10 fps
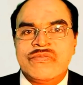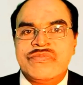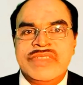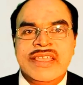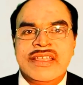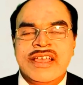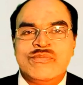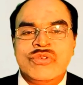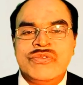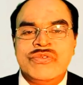they are
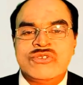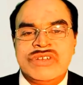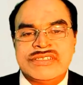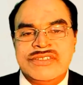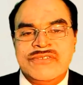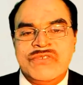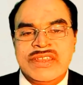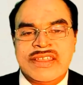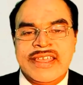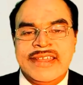moving towards the
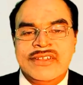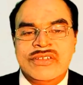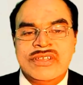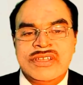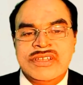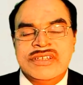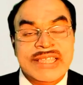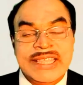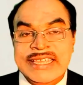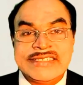FinCAD.
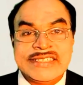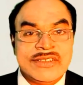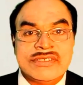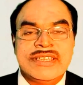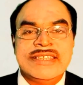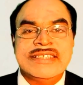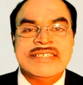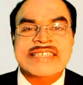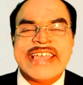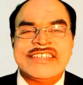The reason is it is
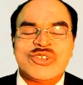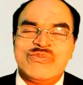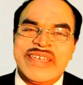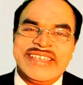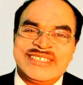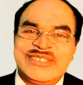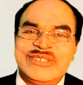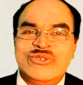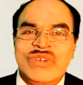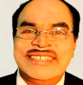customized
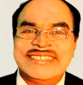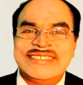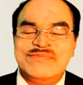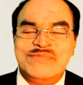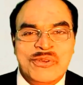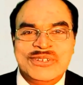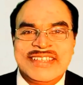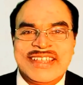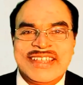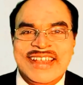towards both
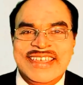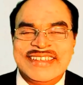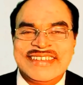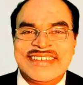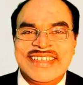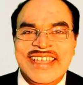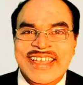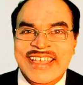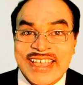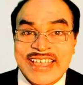client
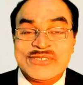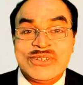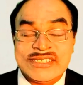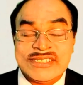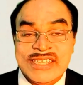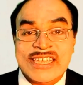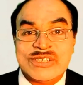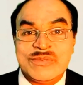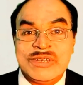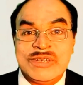as well as the customers.